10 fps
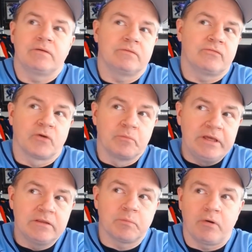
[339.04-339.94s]
For
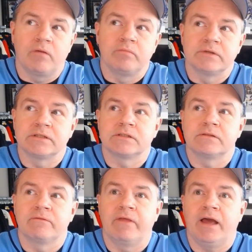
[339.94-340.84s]
me, the problem is
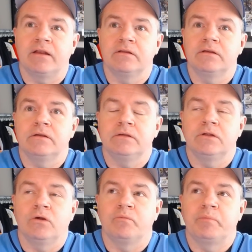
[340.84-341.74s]
that, you
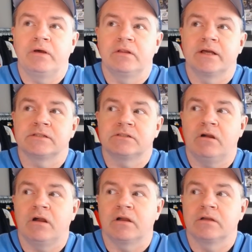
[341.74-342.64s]
know, Bell Let's
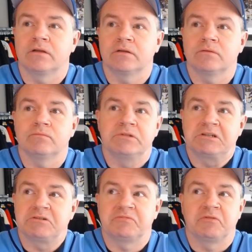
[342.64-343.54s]
Talk, you
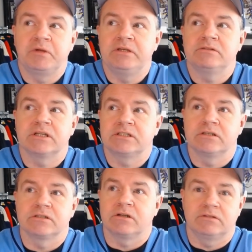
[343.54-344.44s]
know, for me 6
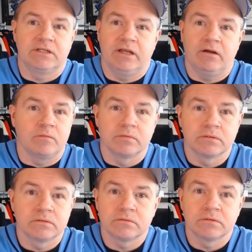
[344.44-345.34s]
years ago, it didn't help.
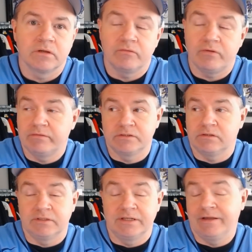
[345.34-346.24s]
5 years ago,
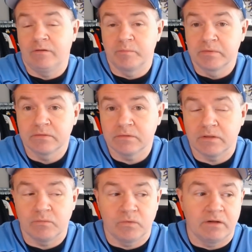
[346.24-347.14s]
it didn't help.
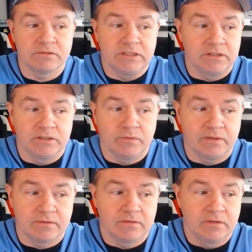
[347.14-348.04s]
When I was dealing with